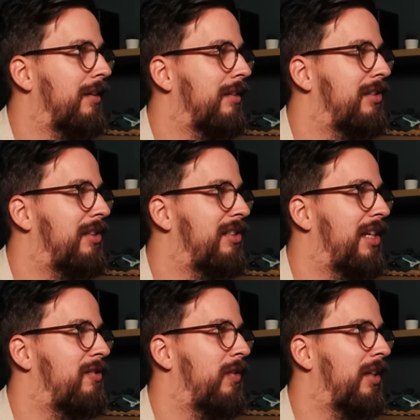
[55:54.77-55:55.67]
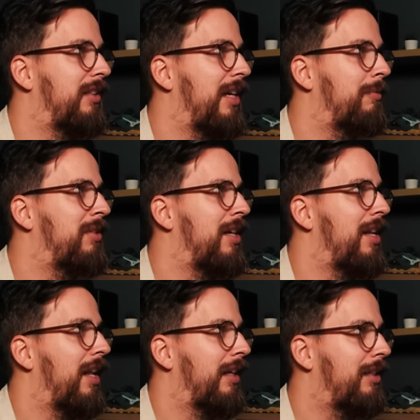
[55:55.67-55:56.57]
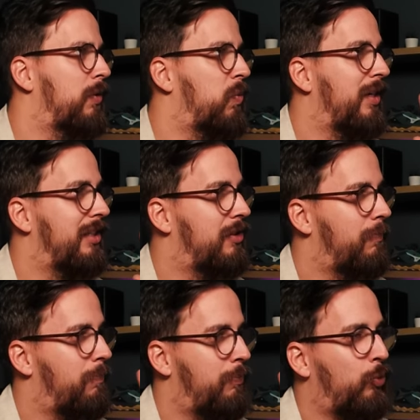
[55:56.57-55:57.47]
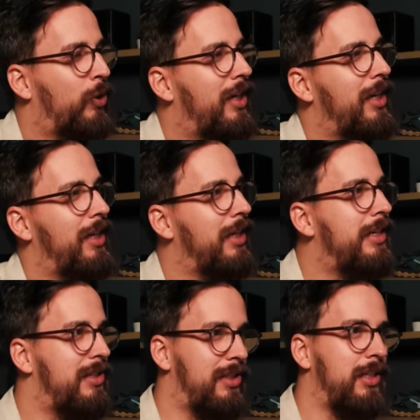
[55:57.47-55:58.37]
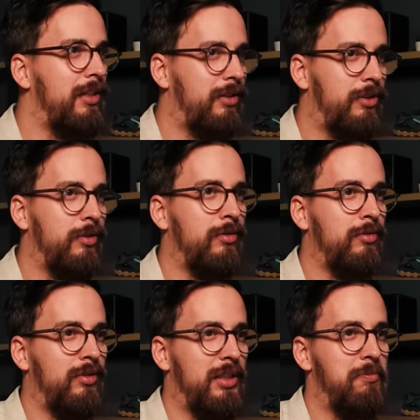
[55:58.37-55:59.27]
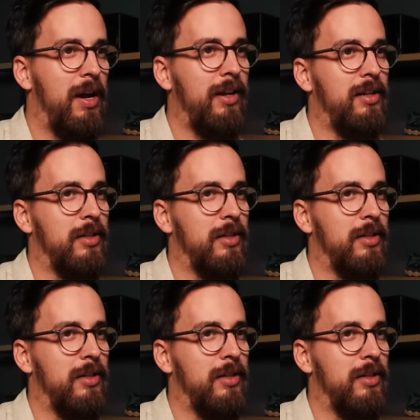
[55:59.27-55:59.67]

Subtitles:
successful attempt, like this one is pretty easy to debug.